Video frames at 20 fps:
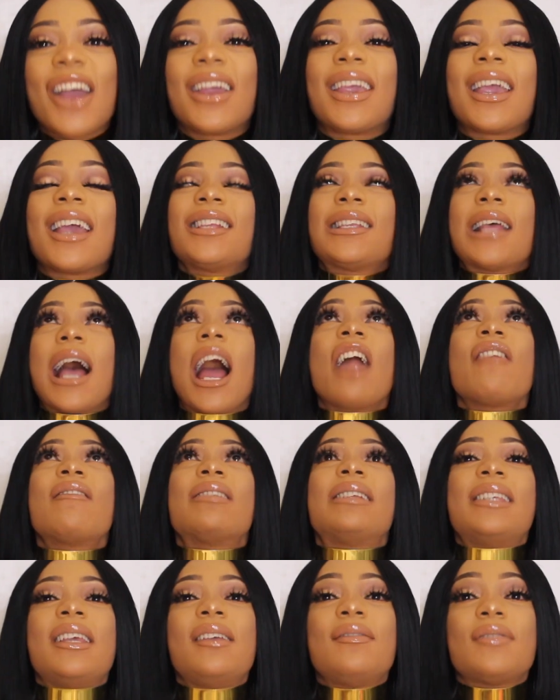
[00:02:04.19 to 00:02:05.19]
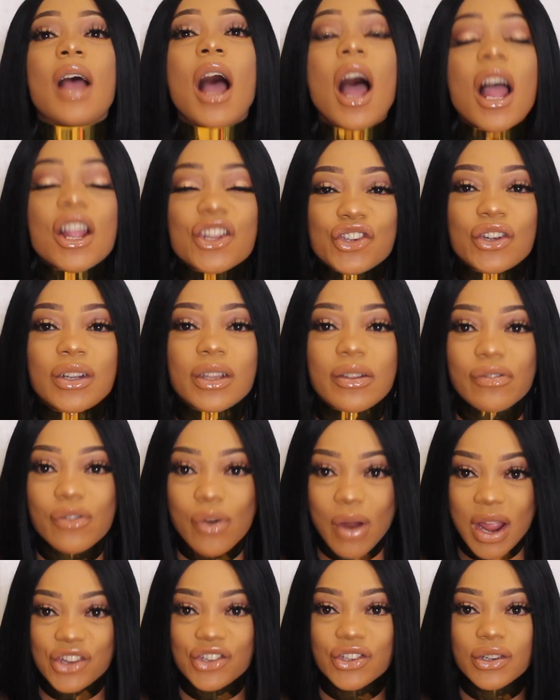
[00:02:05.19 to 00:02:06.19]
Okay, so I received 100
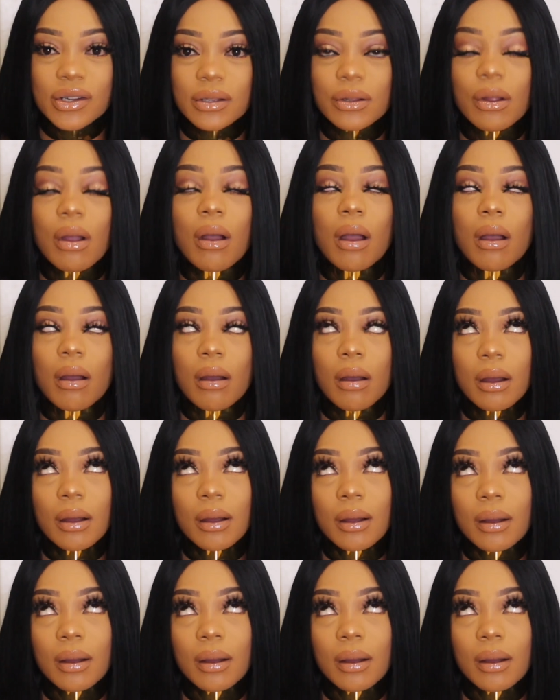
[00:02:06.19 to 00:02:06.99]
questions. No.